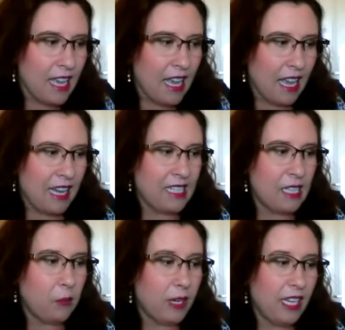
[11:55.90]
And he
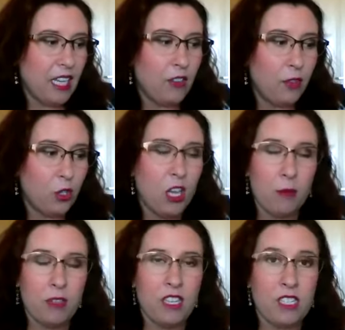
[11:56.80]
said, Whitney, if you'll
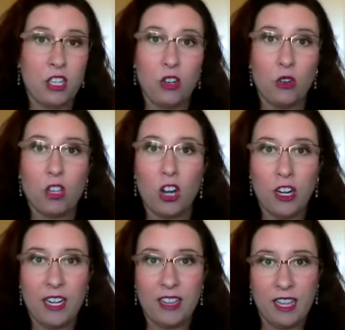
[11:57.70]
come to this and you don't learn
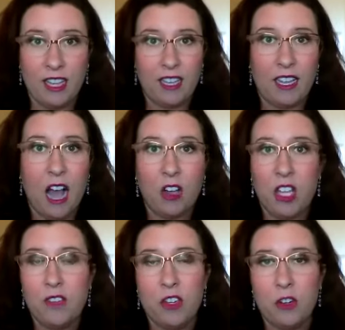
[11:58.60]
anything, I'll
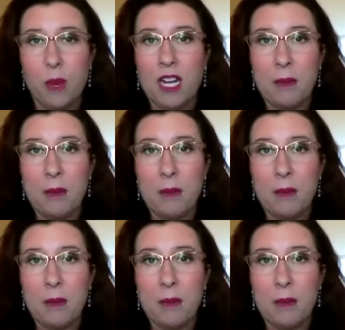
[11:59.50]
give you your money